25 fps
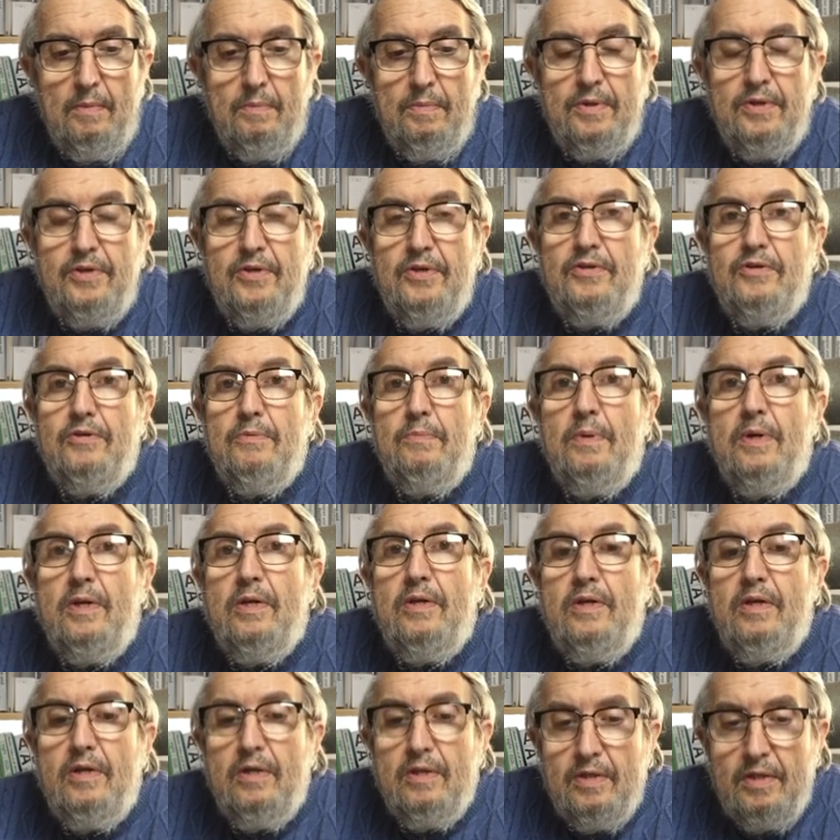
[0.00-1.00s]

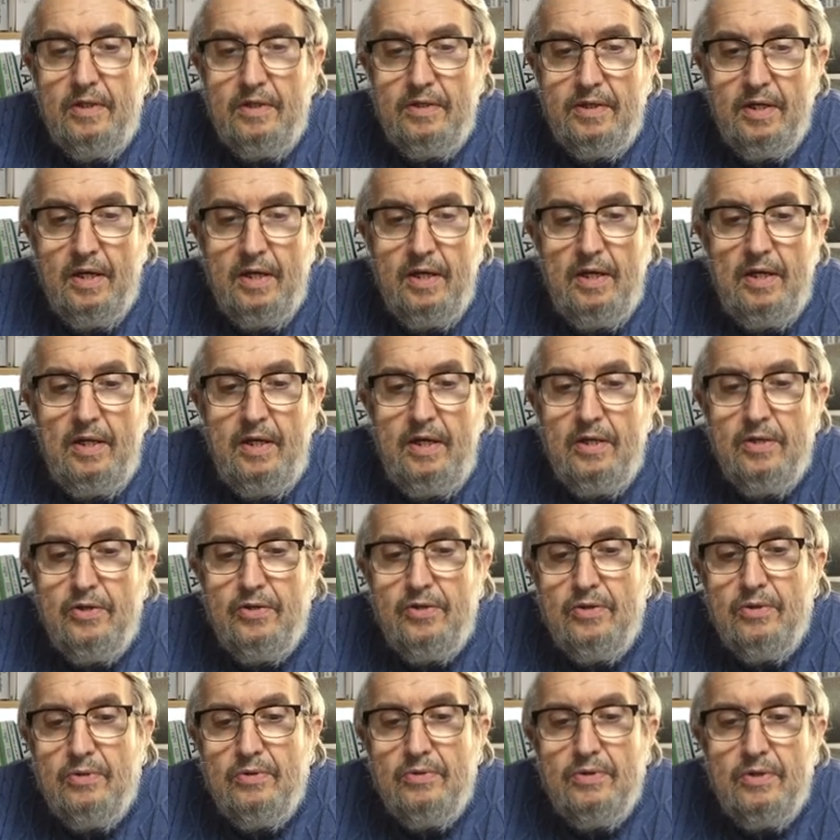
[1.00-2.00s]
Participating in the daily
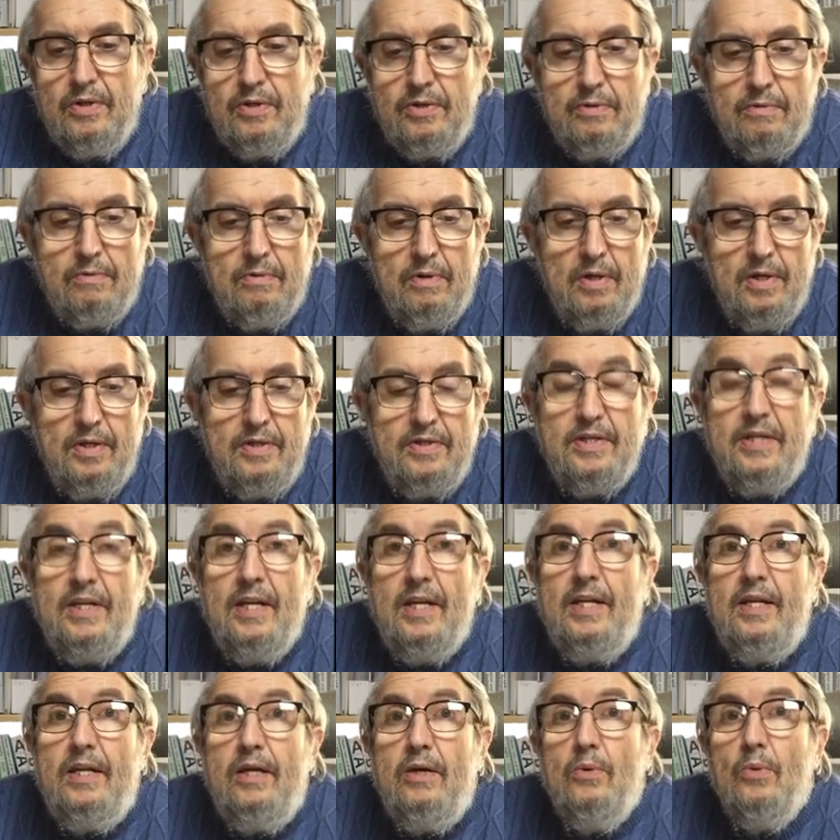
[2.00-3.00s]
issues that arise
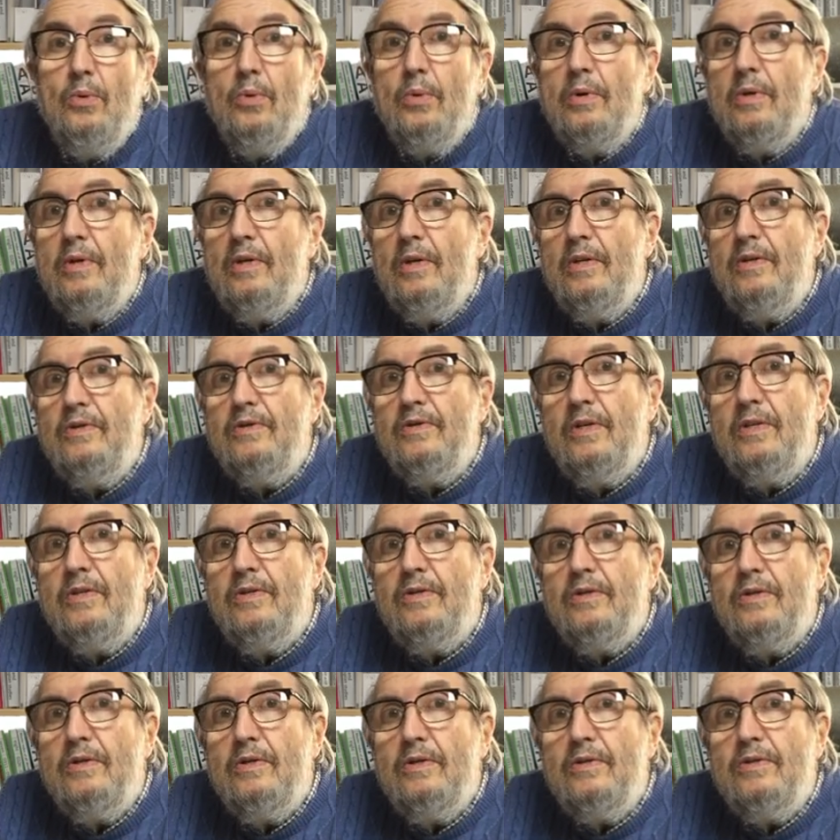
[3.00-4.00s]
in any
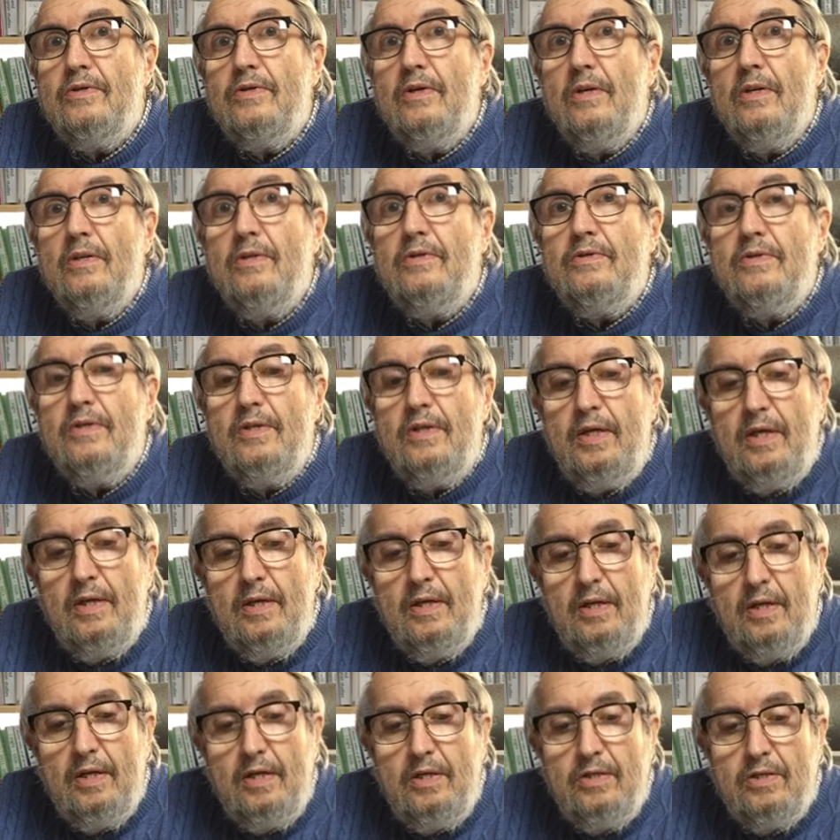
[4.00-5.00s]
organisation the size of the
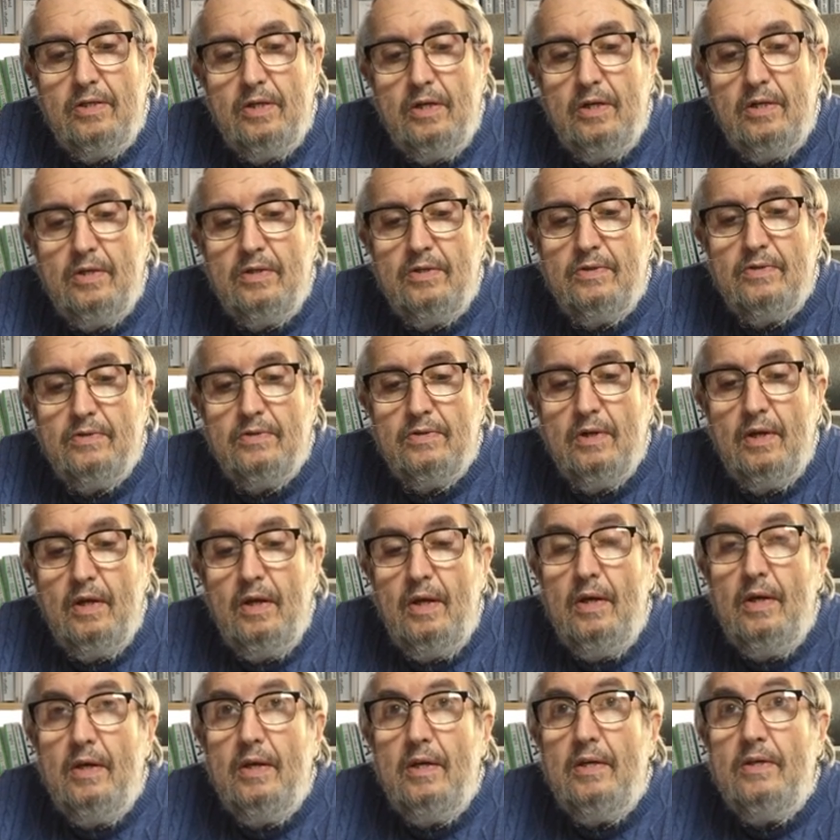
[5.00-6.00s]
NHS
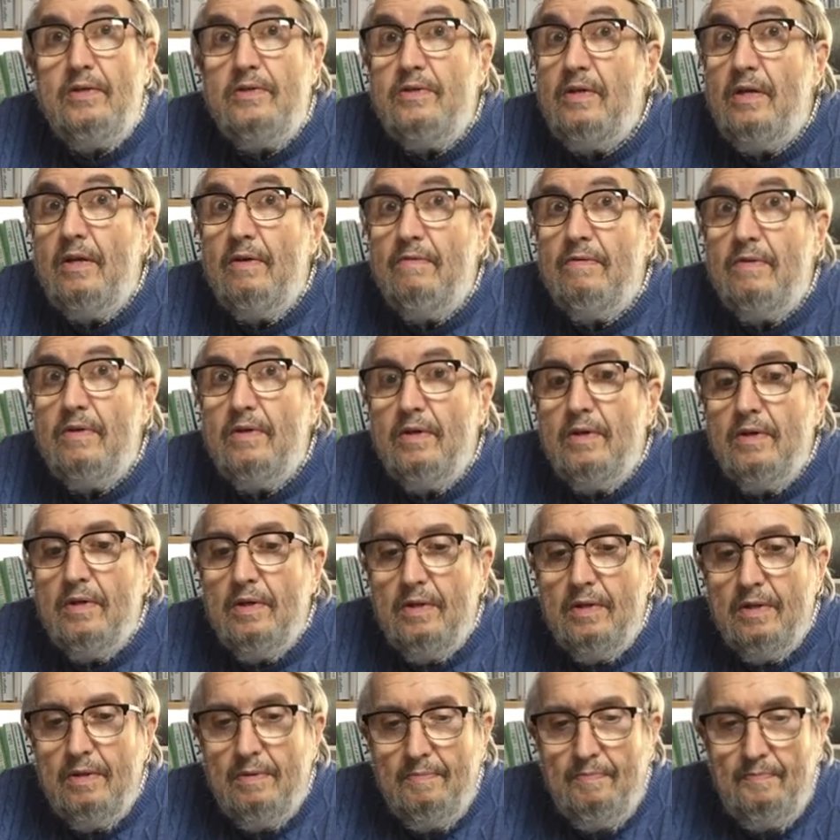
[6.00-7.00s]
is never
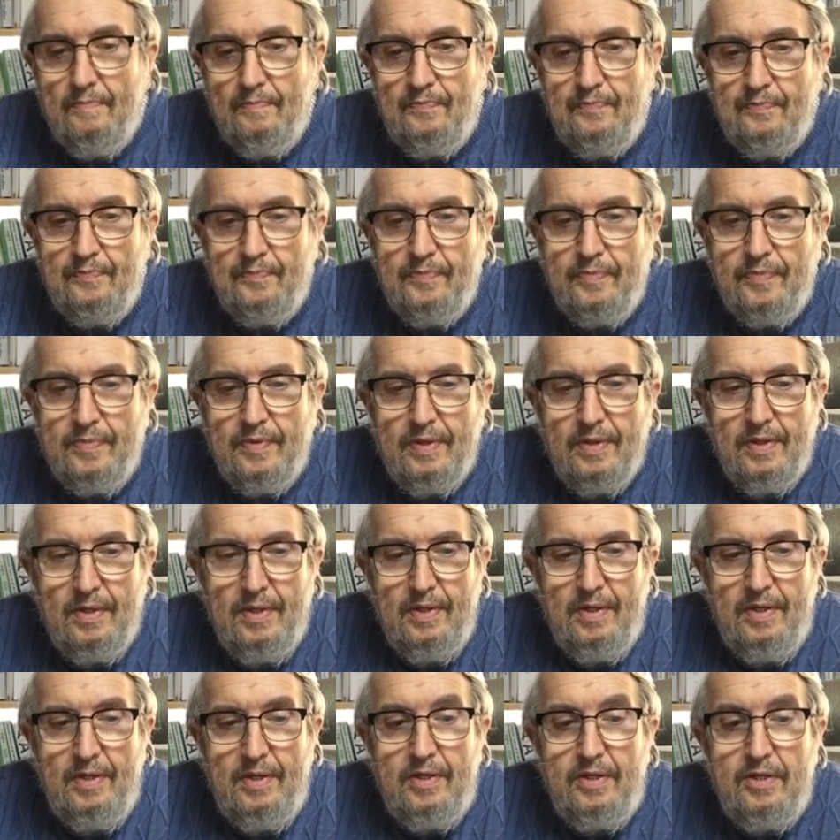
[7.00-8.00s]
dull.
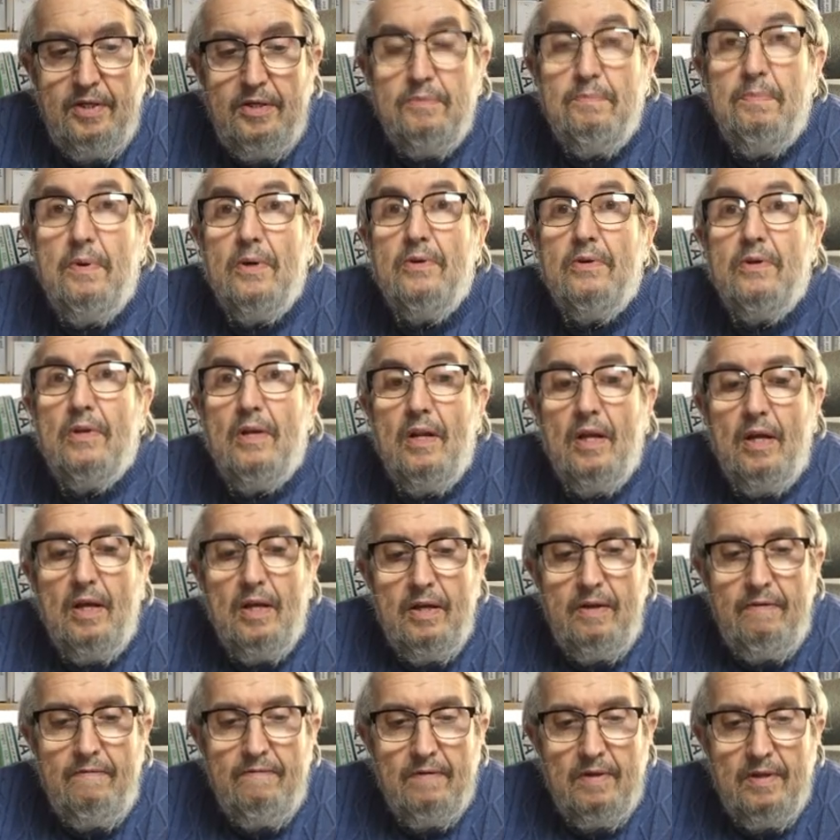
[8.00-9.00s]
It is both
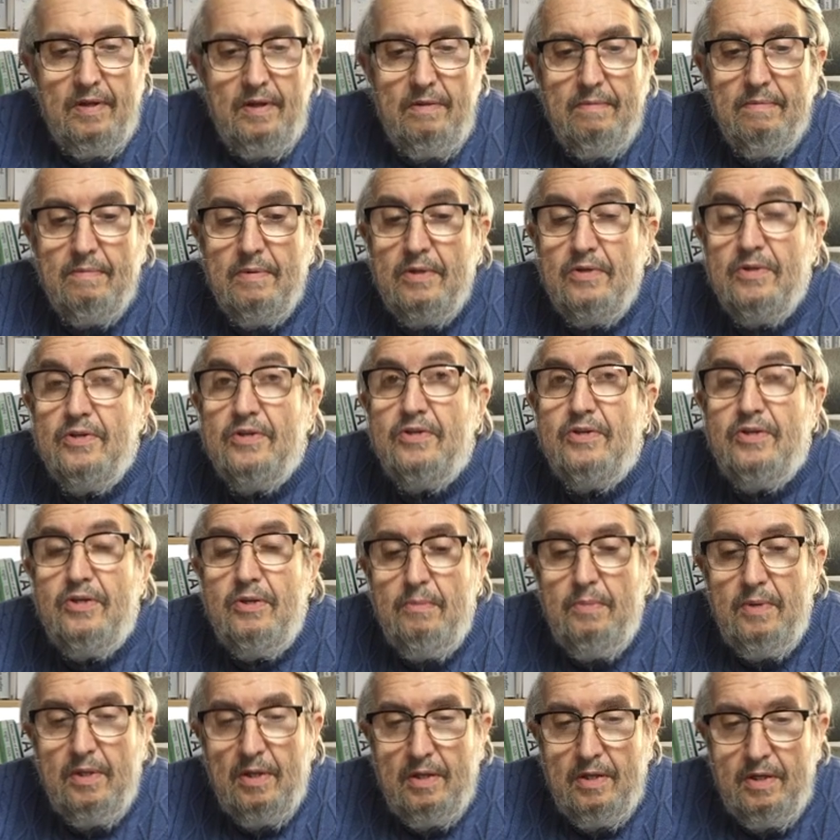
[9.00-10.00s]
lively and
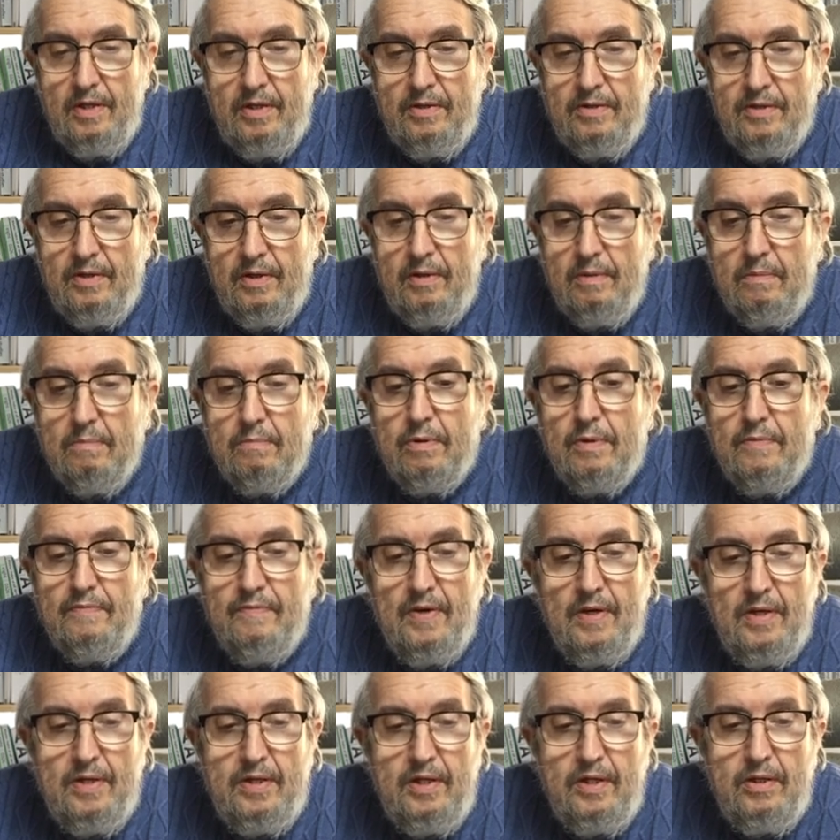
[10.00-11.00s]
stimulating,
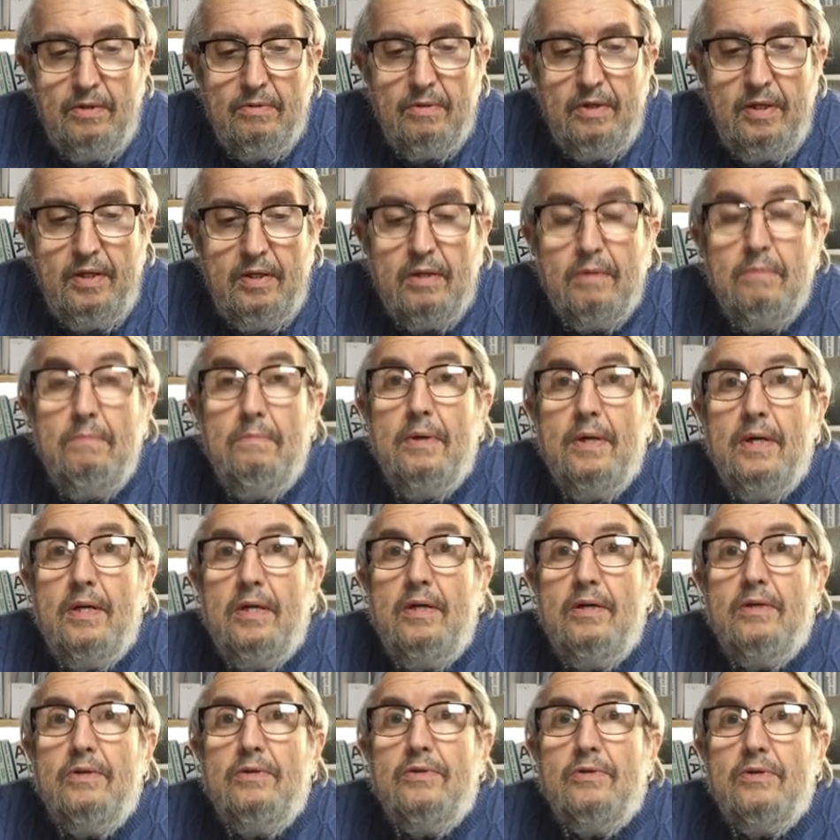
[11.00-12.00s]
providing great
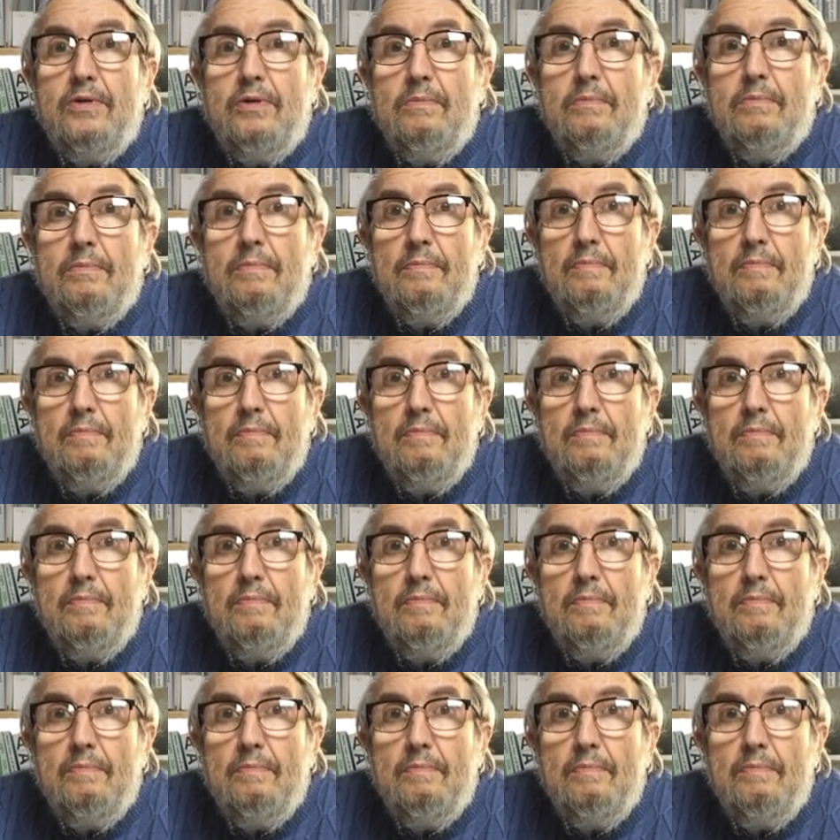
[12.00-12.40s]
companionship.